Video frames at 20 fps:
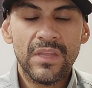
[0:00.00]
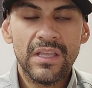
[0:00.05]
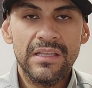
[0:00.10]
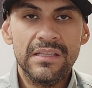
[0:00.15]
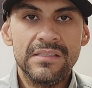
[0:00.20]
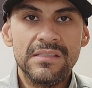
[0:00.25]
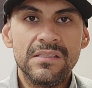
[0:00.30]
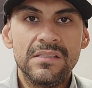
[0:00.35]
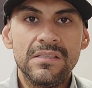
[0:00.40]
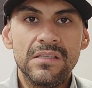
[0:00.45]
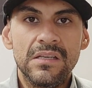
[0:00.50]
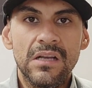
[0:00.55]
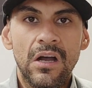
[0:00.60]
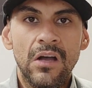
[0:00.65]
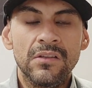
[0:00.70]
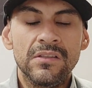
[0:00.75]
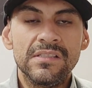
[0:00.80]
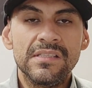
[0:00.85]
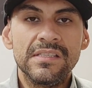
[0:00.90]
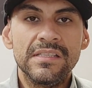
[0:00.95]
It's
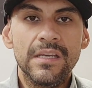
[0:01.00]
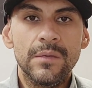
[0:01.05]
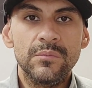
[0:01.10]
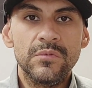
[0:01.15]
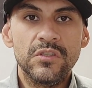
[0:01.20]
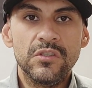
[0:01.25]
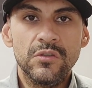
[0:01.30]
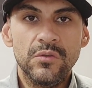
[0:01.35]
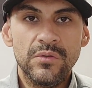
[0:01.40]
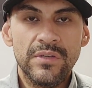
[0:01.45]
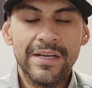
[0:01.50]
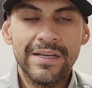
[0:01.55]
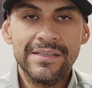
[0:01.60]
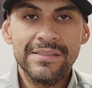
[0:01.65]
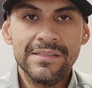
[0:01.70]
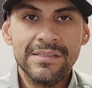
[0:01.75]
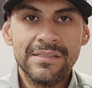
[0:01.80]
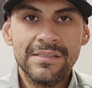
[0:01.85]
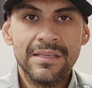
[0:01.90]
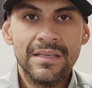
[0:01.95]
honestly up to you
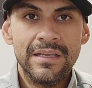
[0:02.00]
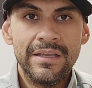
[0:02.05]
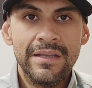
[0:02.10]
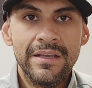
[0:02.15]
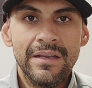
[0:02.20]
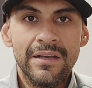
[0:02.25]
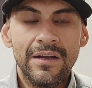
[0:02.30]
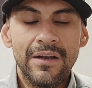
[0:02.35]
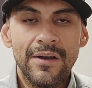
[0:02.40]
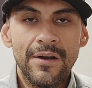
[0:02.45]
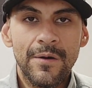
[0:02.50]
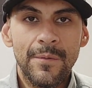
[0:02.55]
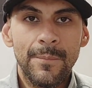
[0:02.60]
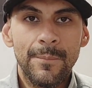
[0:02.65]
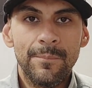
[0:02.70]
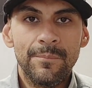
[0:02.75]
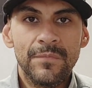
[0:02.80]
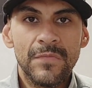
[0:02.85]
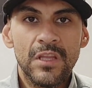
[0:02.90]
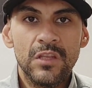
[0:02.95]
guys.
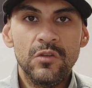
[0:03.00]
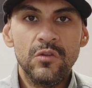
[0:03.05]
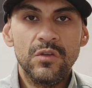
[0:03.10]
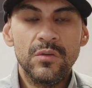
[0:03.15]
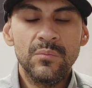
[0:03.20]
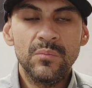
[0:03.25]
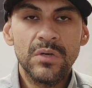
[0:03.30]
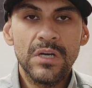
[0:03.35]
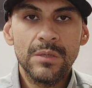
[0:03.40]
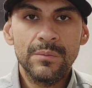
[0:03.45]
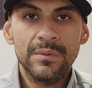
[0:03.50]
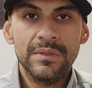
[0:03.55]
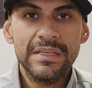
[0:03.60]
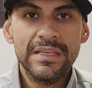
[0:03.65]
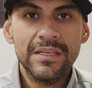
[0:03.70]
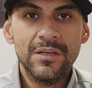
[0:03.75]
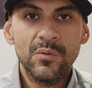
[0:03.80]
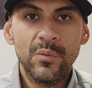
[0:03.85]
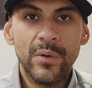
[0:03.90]
You can probably get